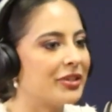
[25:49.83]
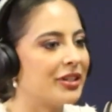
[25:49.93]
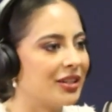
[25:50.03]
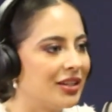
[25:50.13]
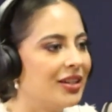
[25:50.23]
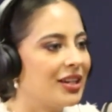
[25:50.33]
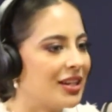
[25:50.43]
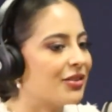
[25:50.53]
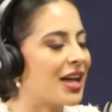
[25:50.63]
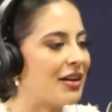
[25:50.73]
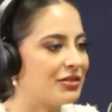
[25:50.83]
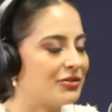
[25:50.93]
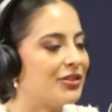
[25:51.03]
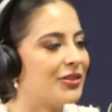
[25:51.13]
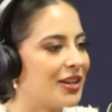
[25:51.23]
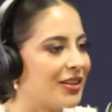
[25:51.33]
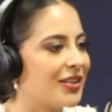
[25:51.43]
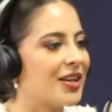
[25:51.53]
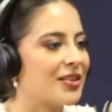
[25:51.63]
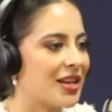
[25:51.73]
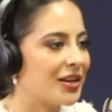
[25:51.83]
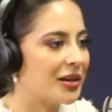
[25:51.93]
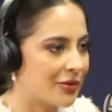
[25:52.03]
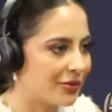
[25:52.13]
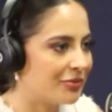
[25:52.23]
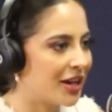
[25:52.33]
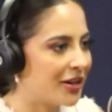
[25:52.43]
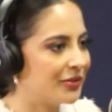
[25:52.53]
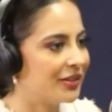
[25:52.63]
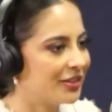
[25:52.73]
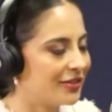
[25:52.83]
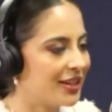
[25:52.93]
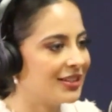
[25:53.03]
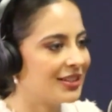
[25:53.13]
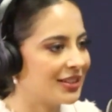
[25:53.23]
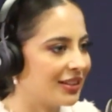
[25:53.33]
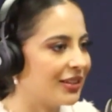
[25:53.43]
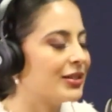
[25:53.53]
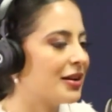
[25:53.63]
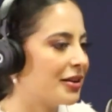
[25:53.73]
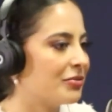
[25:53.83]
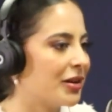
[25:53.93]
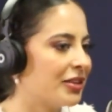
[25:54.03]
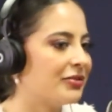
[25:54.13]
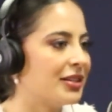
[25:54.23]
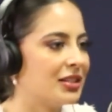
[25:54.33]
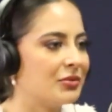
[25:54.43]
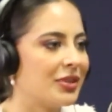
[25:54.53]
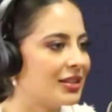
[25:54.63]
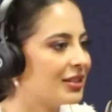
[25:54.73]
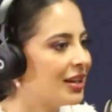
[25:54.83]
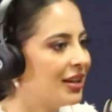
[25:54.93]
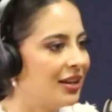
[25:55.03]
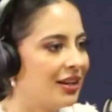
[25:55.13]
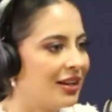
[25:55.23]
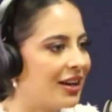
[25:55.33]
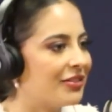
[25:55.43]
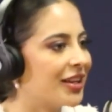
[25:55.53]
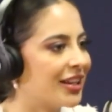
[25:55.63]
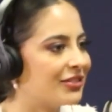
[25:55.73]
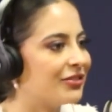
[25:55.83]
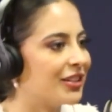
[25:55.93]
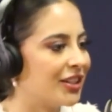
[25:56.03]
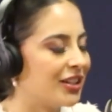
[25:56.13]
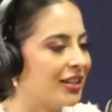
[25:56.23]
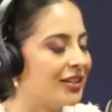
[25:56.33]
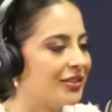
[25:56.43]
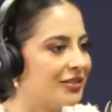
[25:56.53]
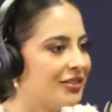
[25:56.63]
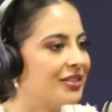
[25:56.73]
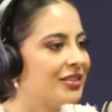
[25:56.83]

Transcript: it. But and you'll have a few here and there that know about the phases and they'll talk about the phases, but I feel like it's very little.